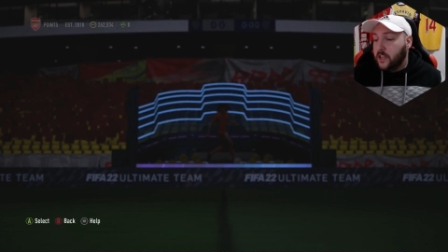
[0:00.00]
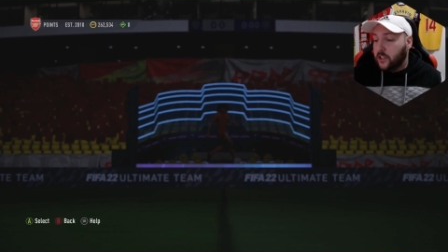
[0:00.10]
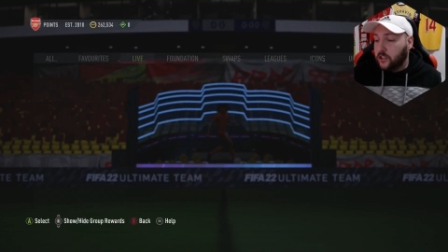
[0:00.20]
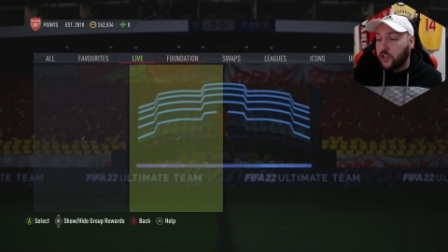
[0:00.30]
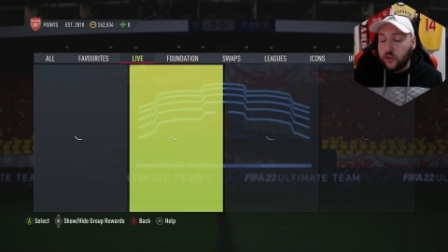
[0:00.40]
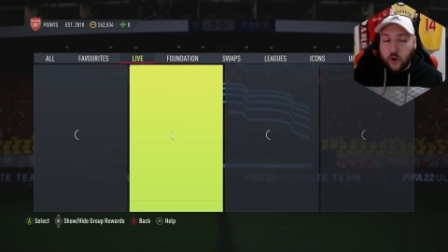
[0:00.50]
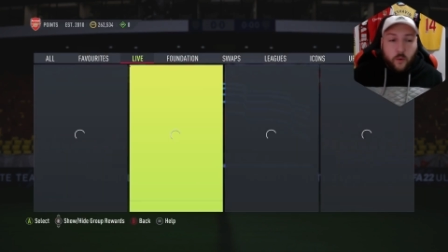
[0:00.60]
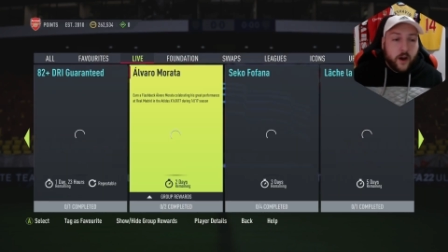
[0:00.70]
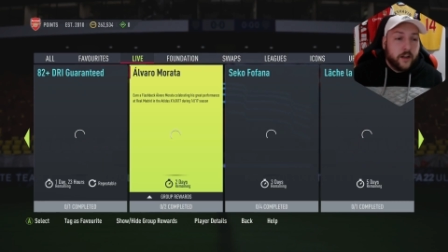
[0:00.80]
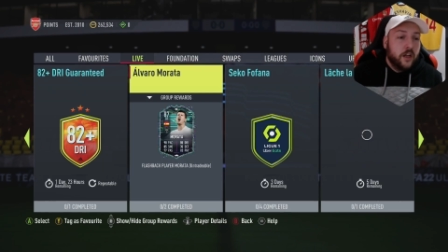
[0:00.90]
Just a
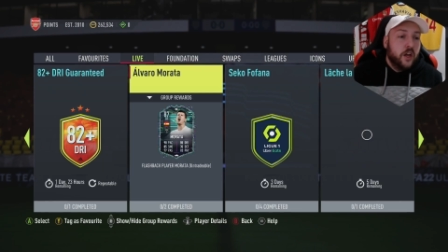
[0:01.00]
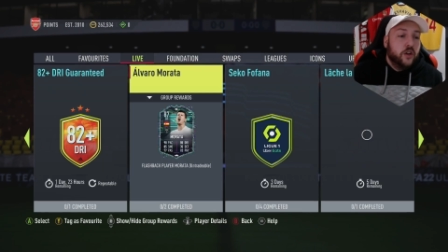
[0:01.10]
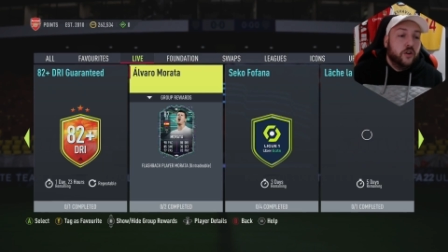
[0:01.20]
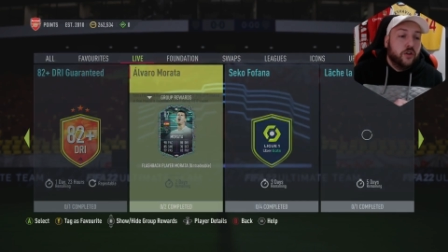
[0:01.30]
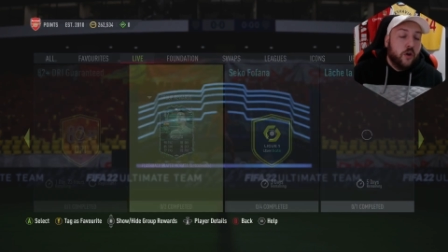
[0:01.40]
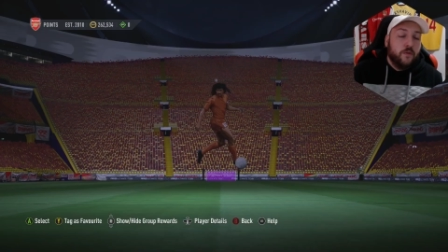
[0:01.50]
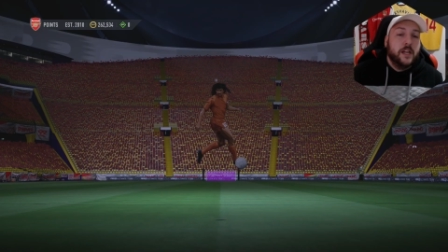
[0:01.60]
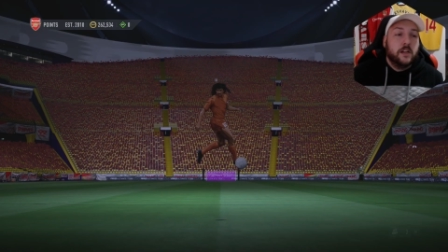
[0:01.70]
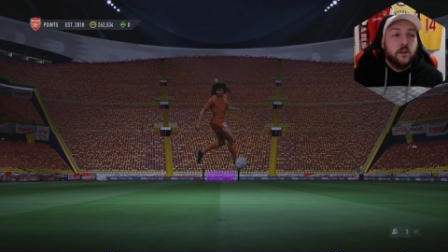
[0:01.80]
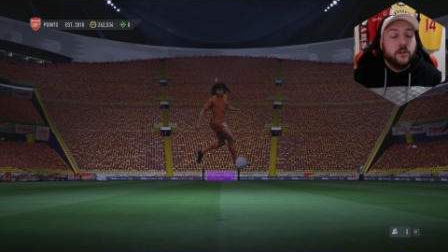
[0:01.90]
short one. You don't
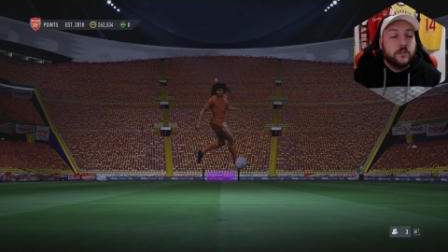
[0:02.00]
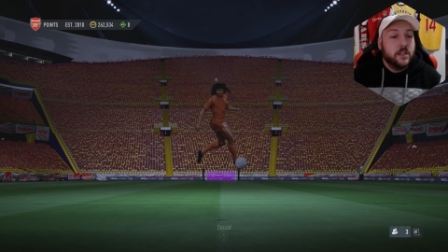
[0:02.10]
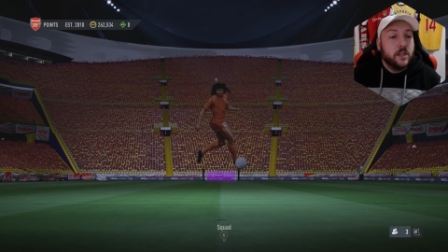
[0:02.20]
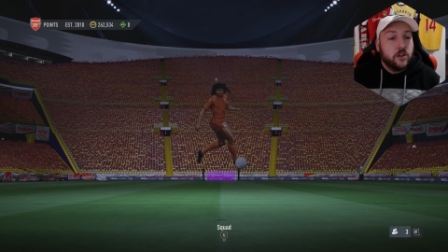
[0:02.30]
need loyalty.